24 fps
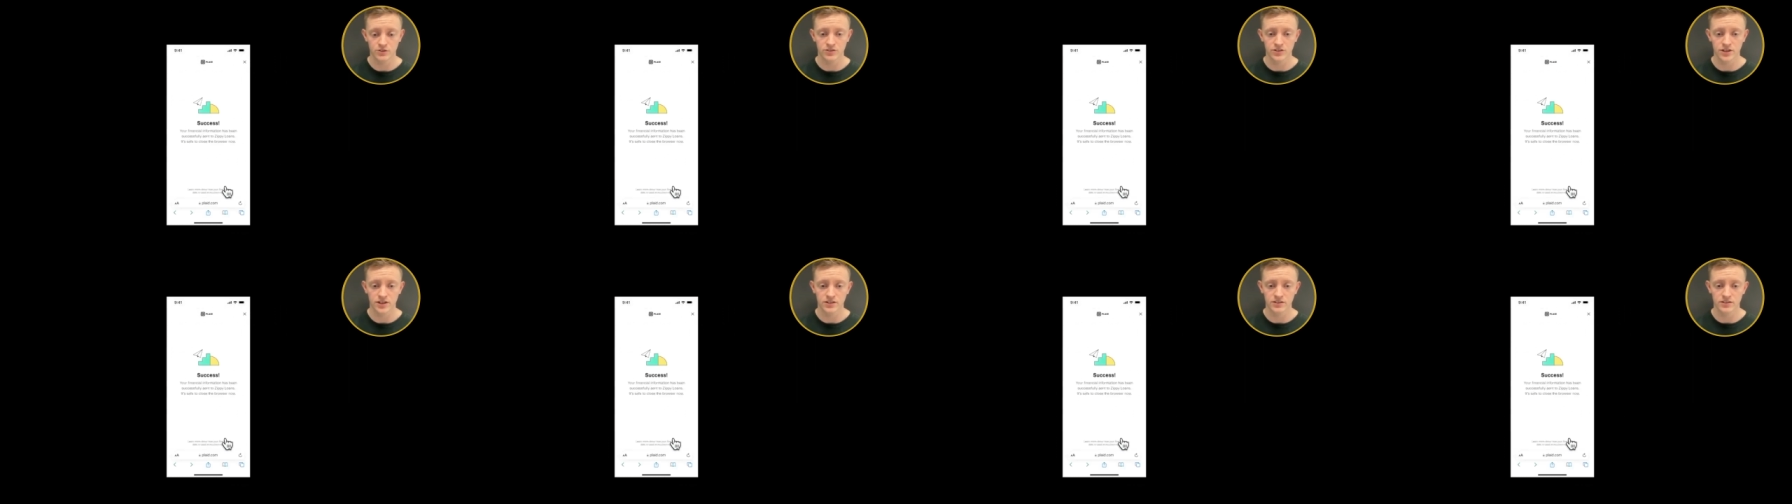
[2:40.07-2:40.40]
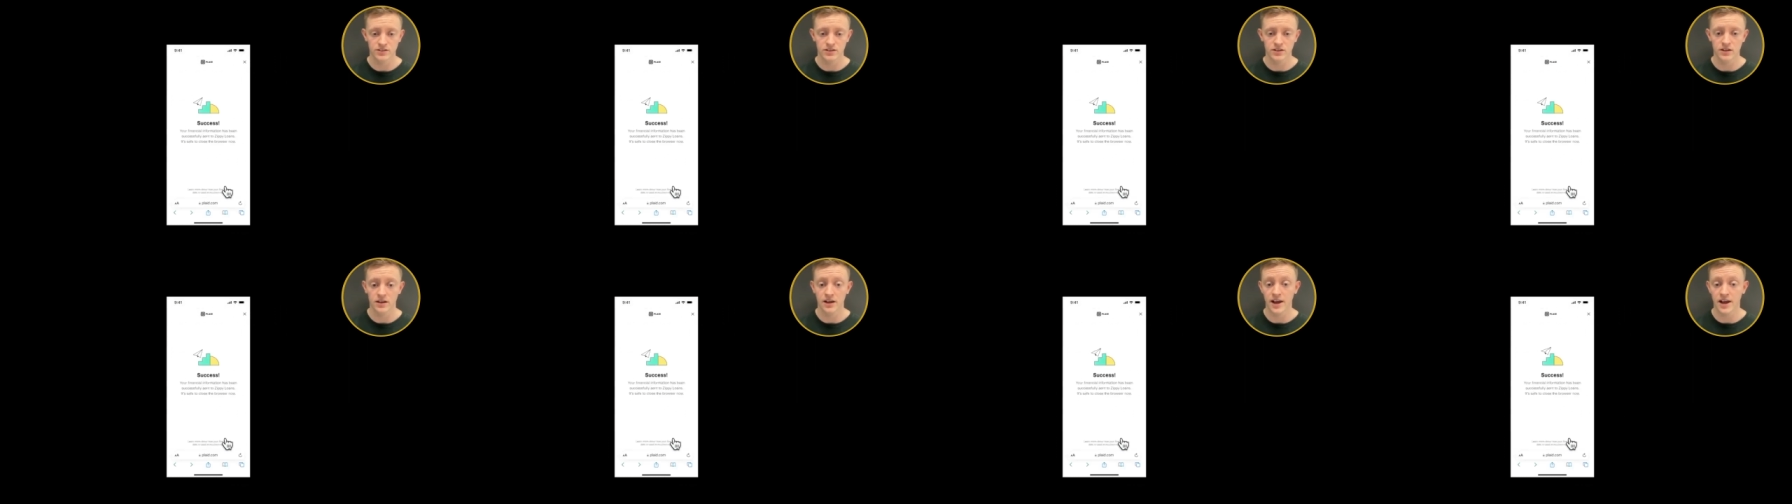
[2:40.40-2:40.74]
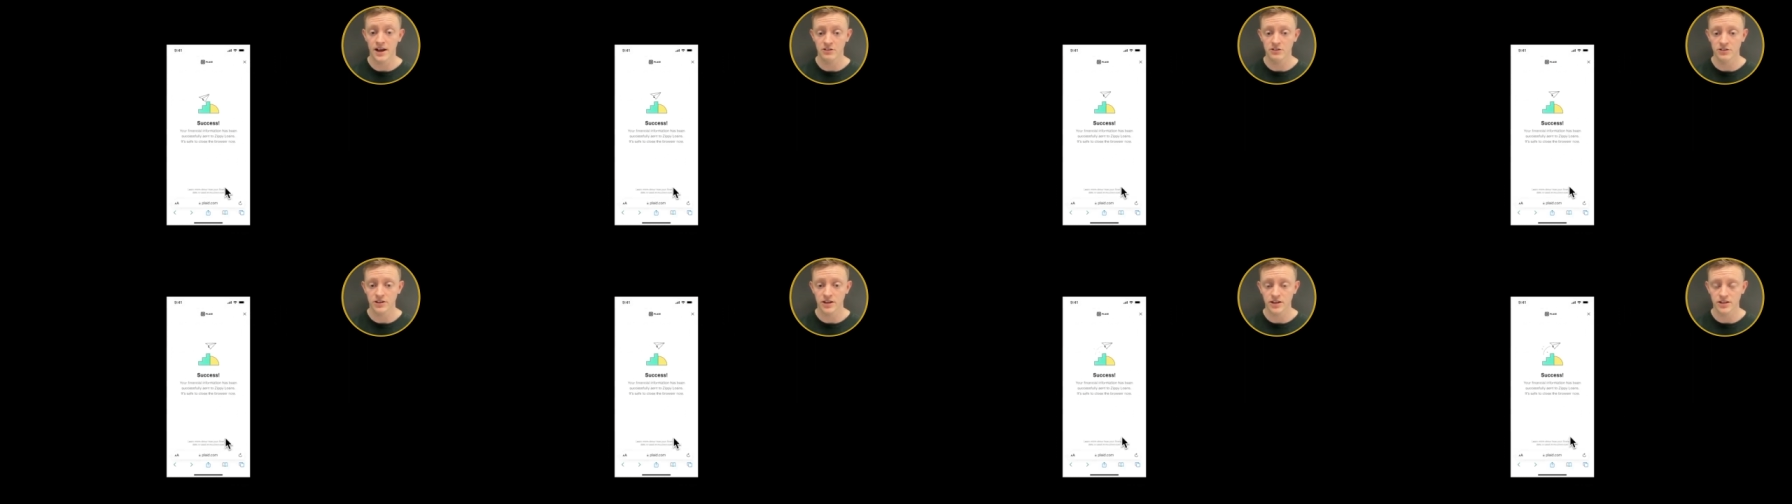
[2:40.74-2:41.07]
data are
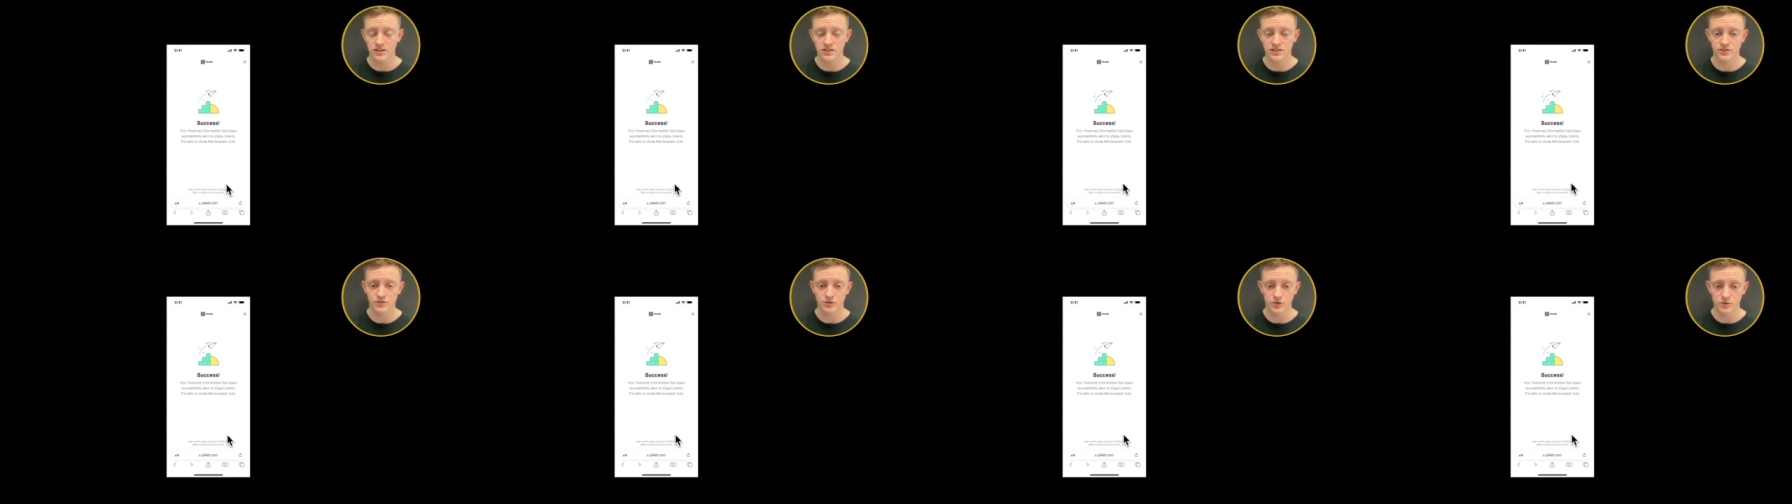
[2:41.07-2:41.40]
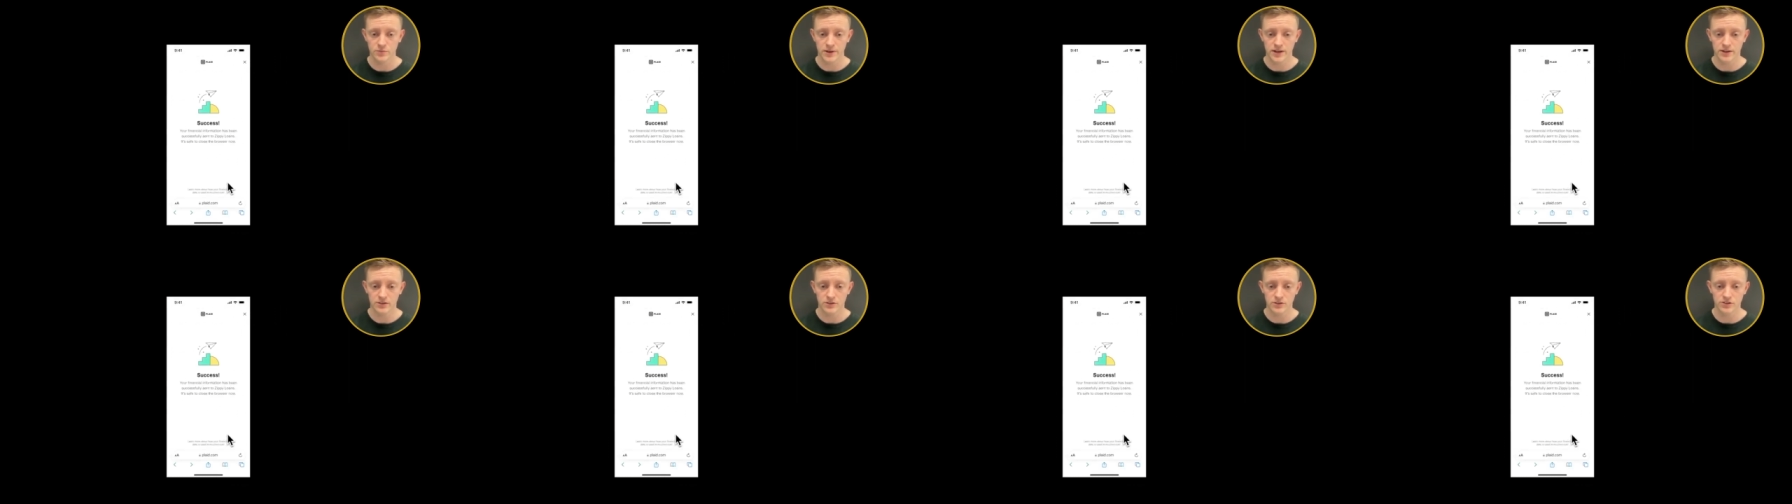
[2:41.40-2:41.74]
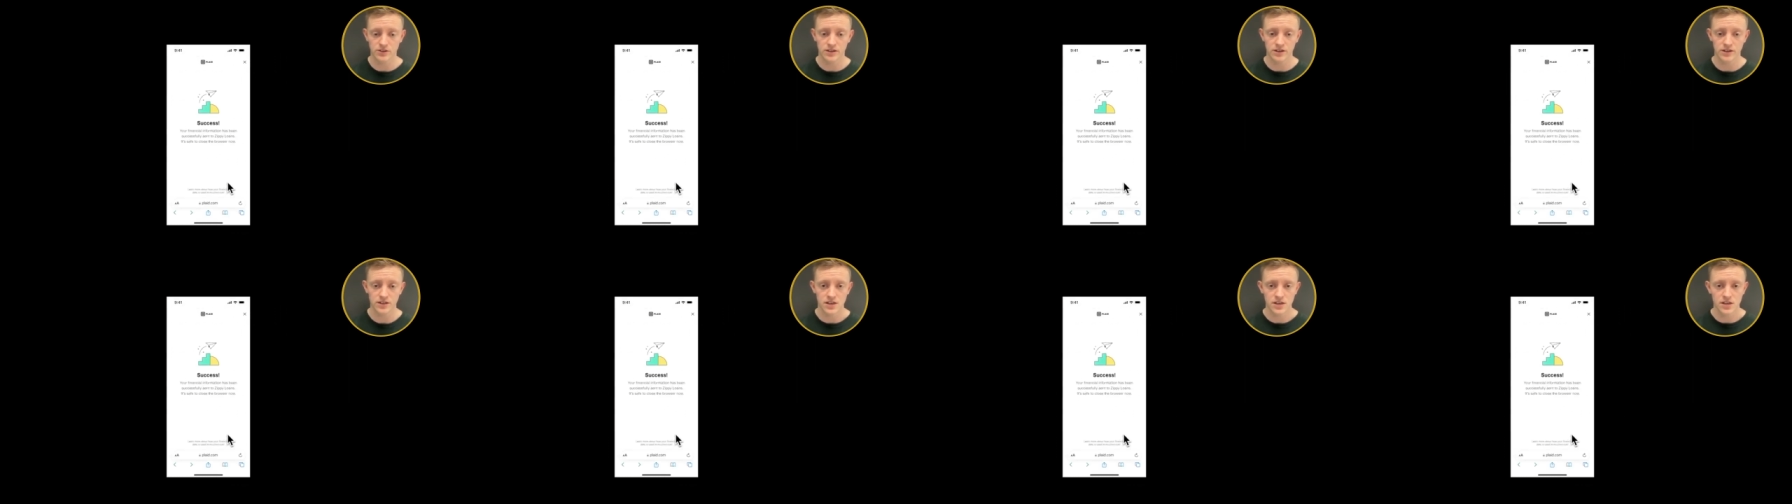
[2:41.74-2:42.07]
aggregated from our
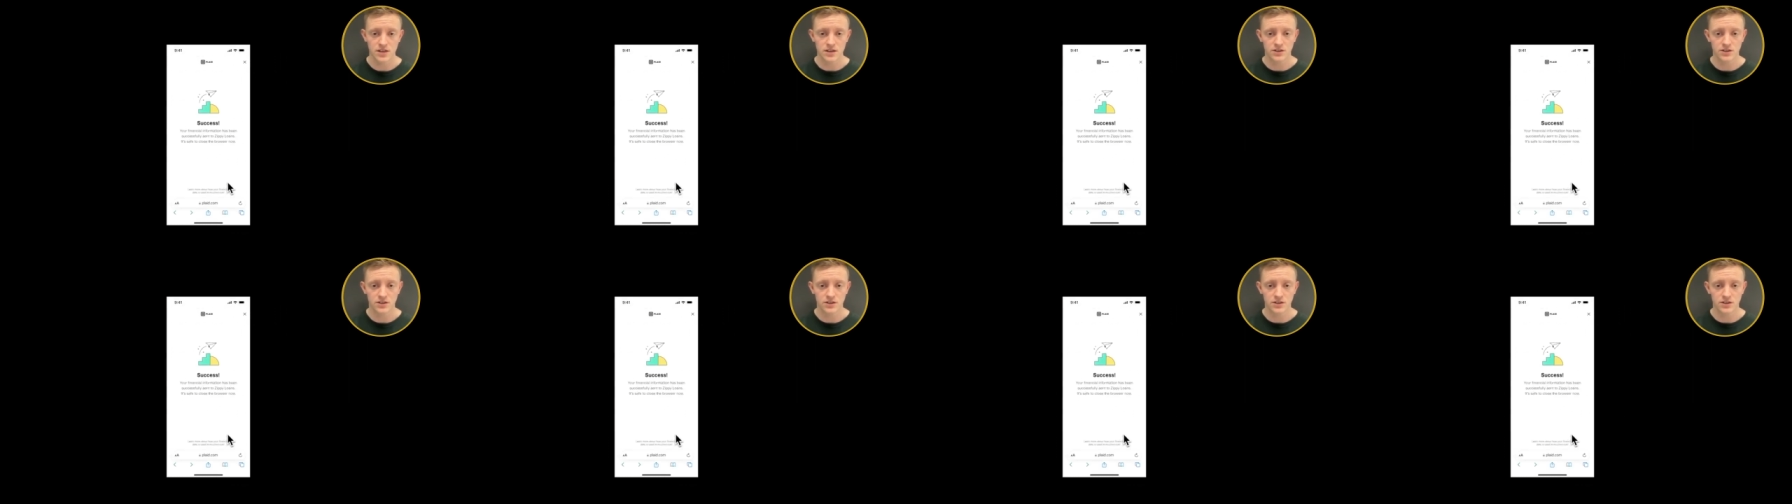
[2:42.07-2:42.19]
side,